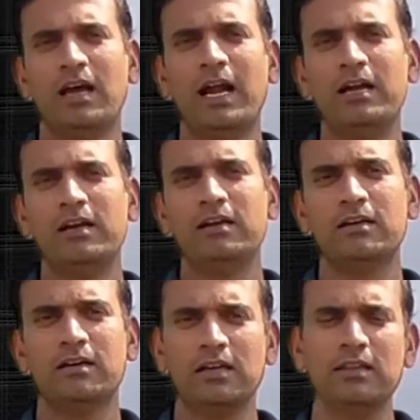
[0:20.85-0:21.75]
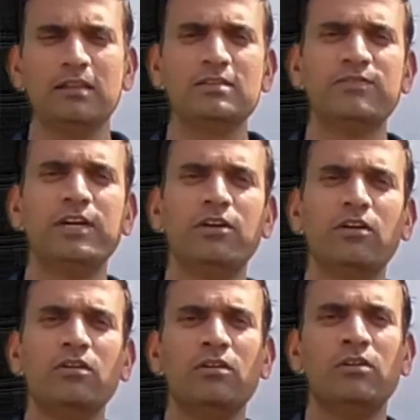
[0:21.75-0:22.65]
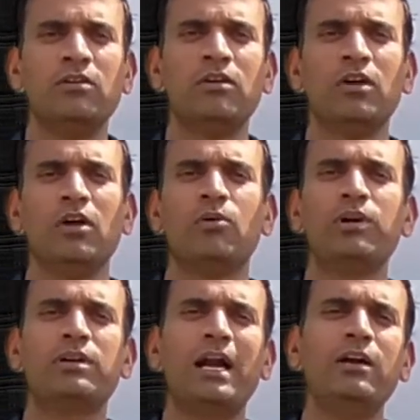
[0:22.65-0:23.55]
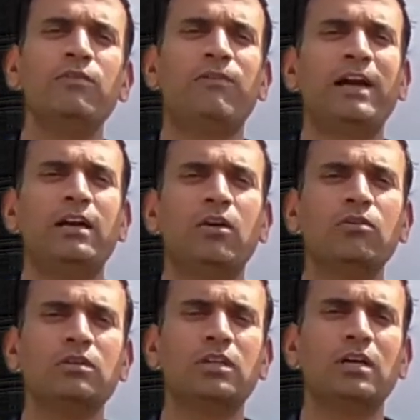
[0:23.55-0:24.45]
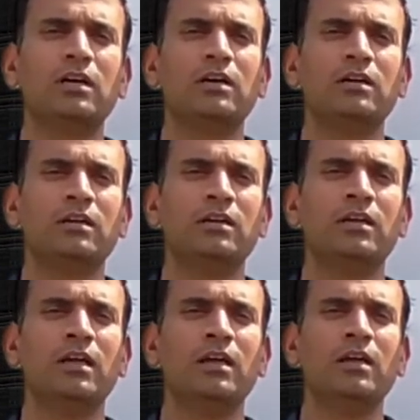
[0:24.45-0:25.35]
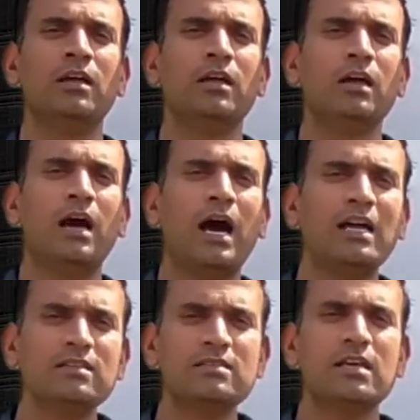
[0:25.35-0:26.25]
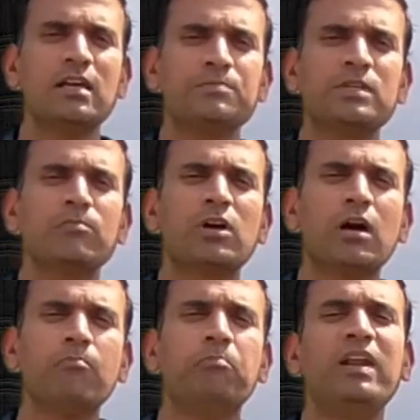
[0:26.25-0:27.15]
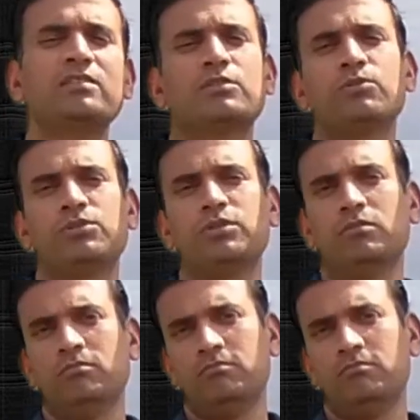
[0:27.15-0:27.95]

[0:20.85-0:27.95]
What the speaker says: And in this video we try to find out the answer of some complex question